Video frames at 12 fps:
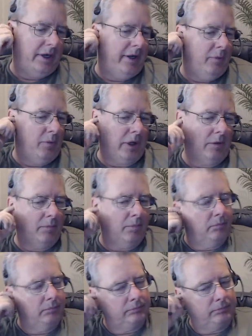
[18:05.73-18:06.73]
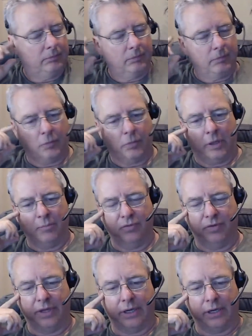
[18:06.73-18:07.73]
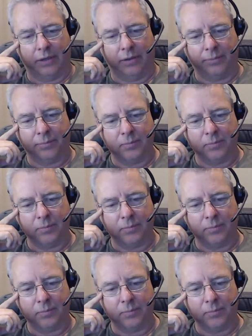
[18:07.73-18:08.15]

and we're gonna move there.